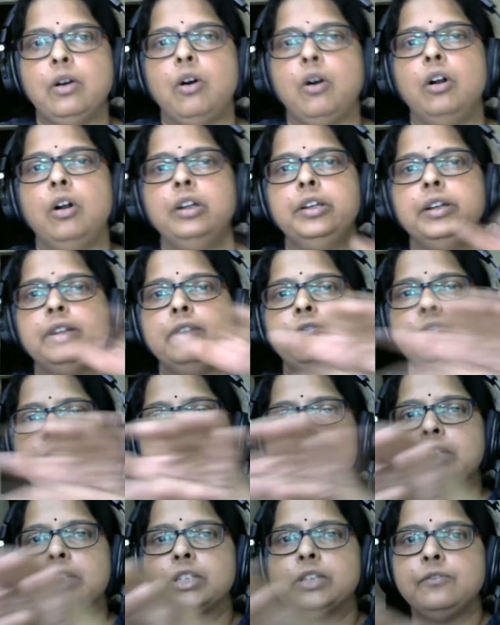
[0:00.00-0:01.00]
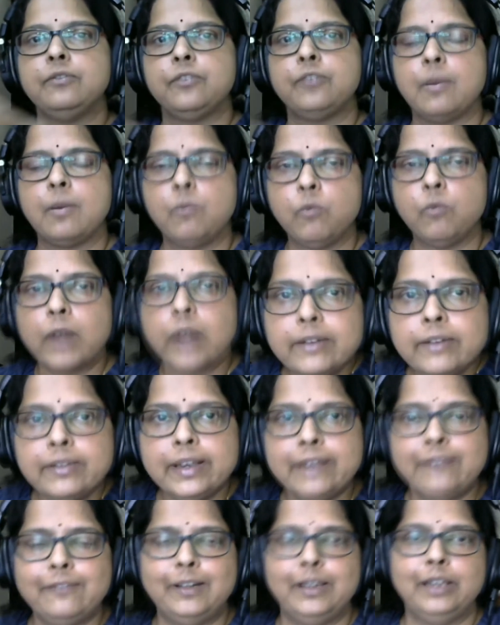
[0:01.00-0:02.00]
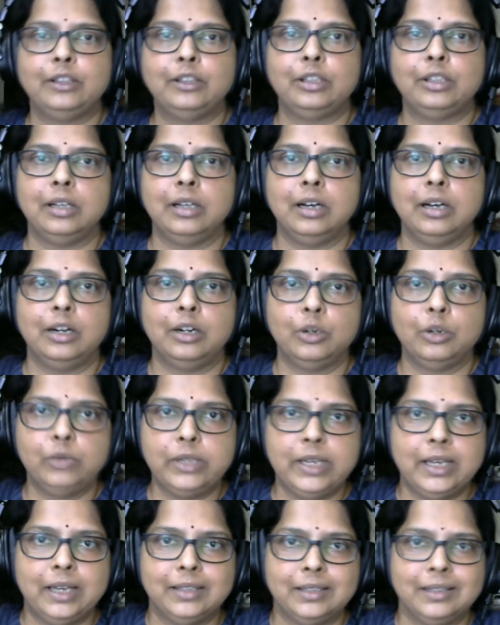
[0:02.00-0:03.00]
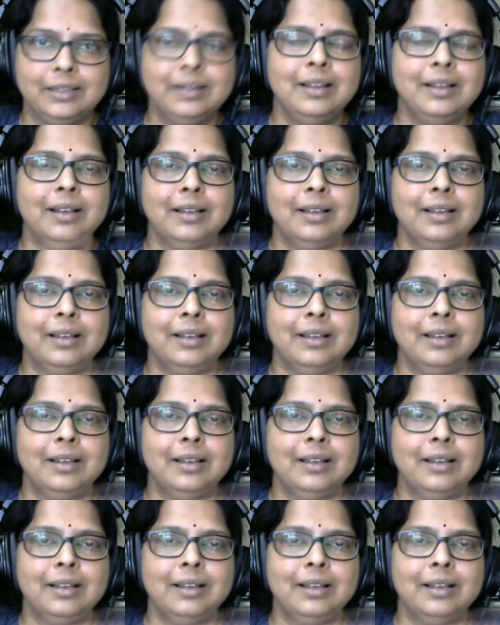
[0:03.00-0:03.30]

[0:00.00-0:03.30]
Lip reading: all your information from one wavelength to the other?